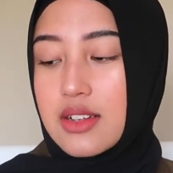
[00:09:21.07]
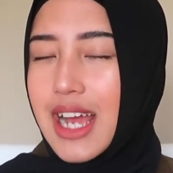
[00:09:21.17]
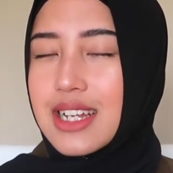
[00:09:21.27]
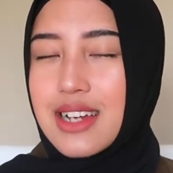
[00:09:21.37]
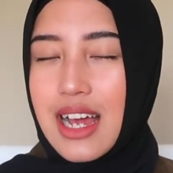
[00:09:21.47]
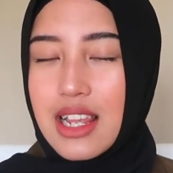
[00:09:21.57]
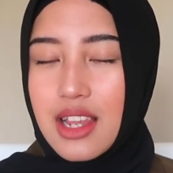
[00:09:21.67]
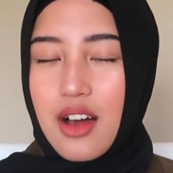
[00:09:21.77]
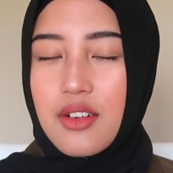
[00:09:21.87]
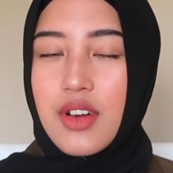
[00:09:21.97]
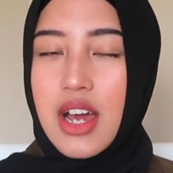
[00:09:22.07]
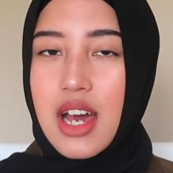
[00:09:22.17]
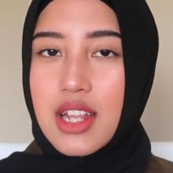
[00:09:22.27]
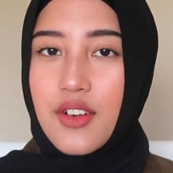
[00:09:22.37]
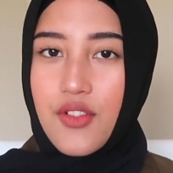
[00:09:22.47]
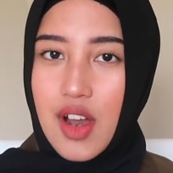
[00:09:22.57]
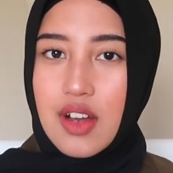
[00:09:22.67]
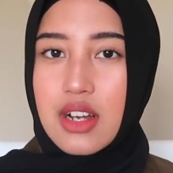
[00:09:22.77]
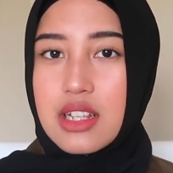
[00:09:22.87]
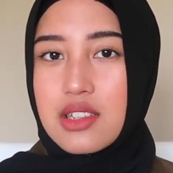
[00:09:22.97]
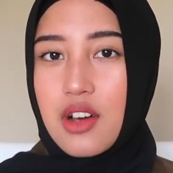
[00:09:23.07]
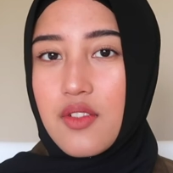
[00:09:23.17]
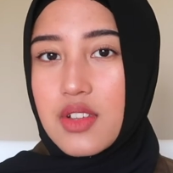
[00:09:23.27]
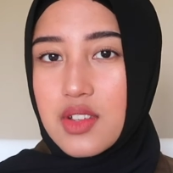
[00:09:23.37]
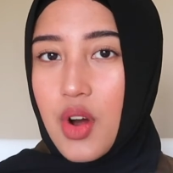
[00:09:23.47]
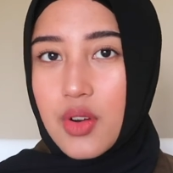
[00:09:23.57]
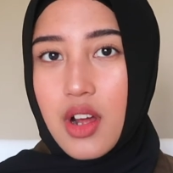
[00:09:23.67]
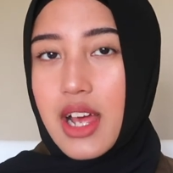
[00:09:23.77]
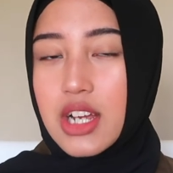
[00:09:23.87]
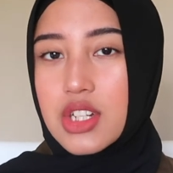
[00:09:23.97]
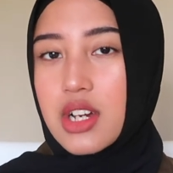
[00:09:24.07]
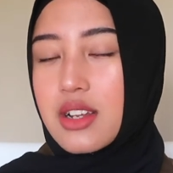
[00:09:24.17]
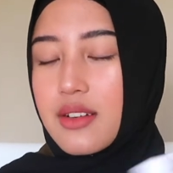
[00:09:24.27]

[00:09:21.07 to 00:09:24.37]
And I love the fragrance of this whole collection.